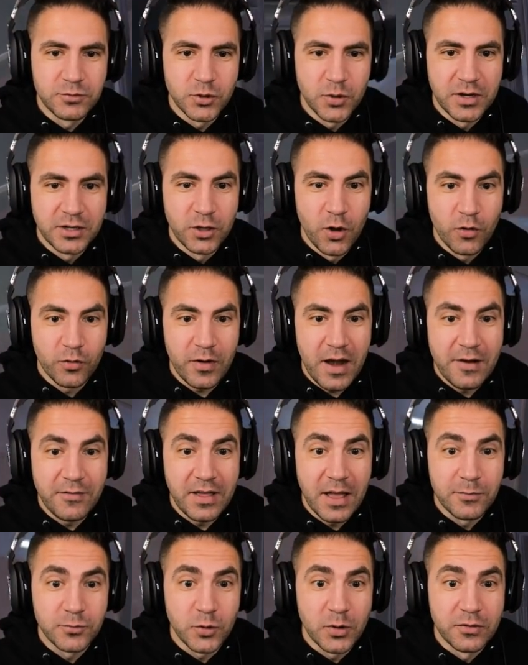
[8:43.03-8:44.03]
I'm doing no
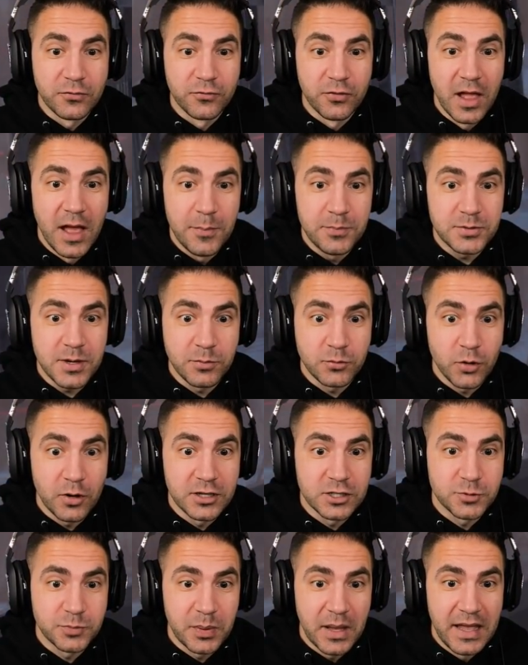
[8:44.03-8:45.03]
gravity. I'm doing flips. I'm
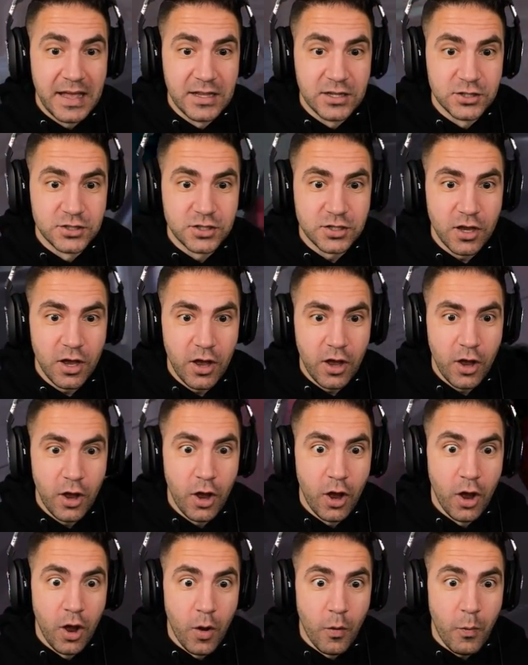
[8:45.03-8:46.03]
doing spins.
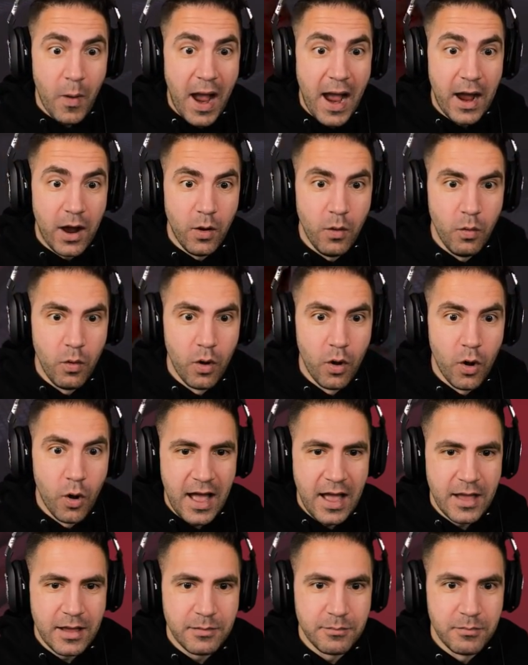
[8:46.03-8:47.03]
Wow.
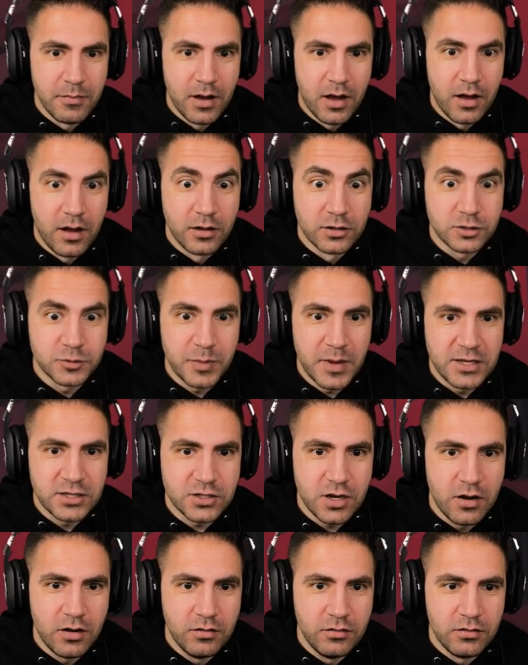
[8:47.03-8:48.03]
I'm a space
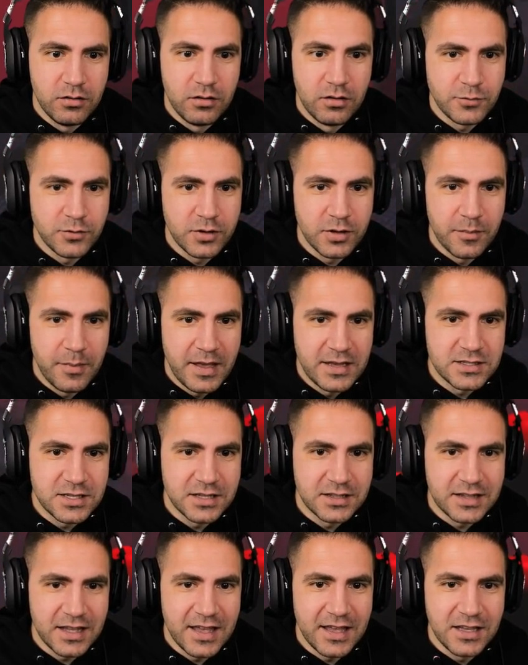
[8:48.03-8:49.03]
goat. I'm doing
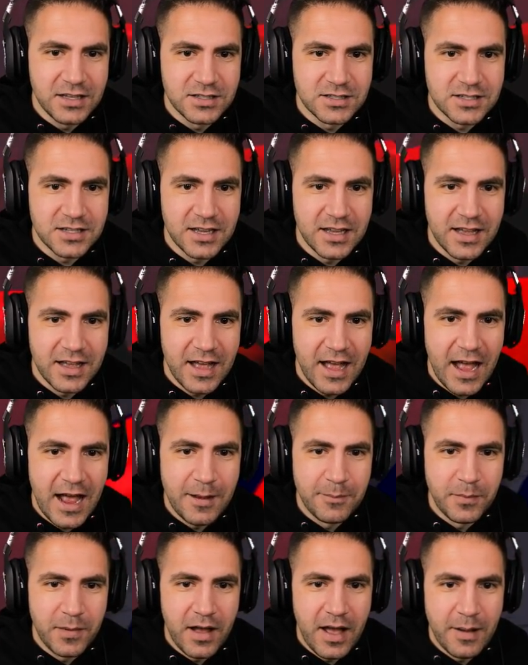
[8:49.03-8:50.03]
amazing things.
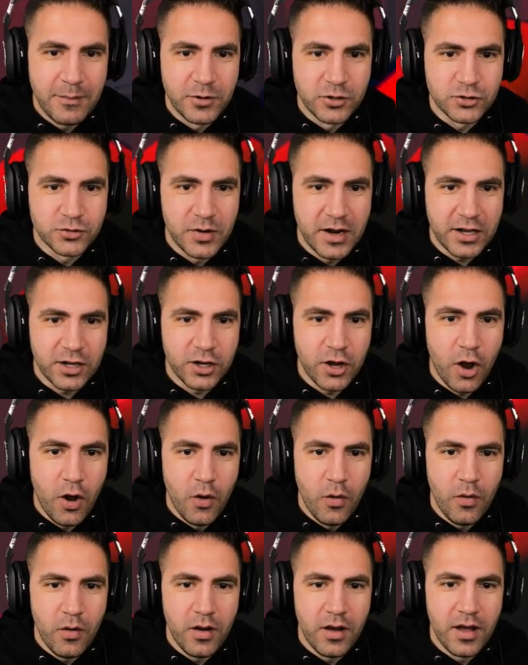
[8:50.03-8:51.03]
I'm I'm a trick
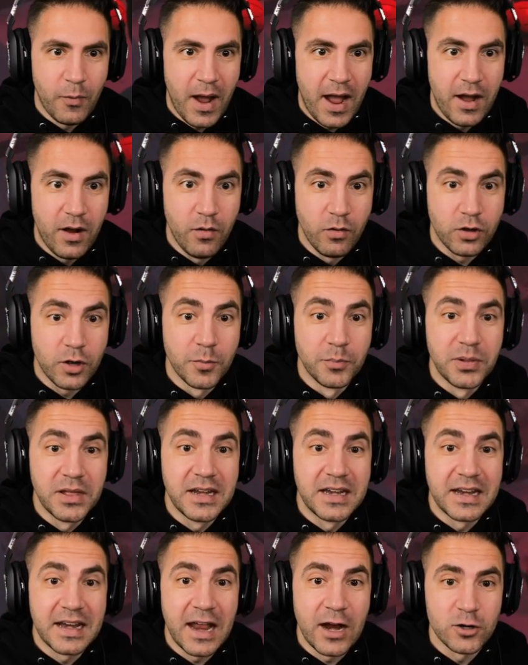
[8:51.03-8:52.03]
goat. Wow.
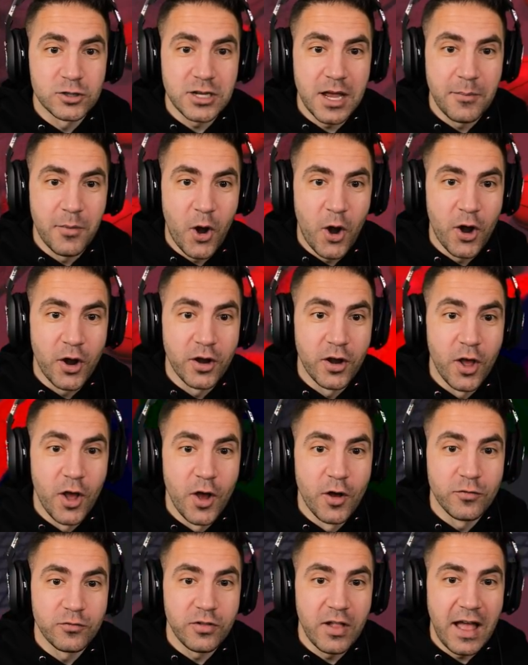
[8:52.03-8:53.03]
Completed airtime hard.
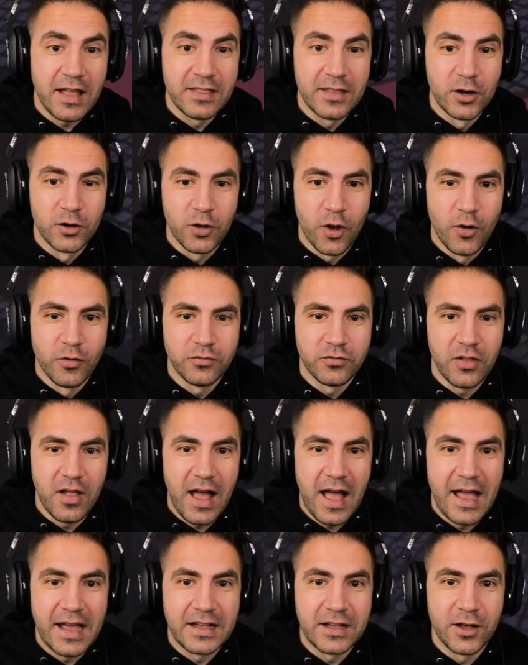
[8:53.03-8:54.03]
Fly, little goat,
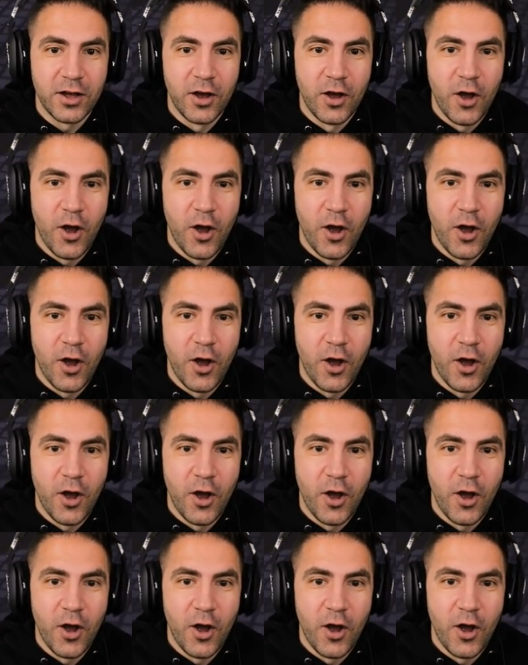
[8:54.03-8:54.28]
fly.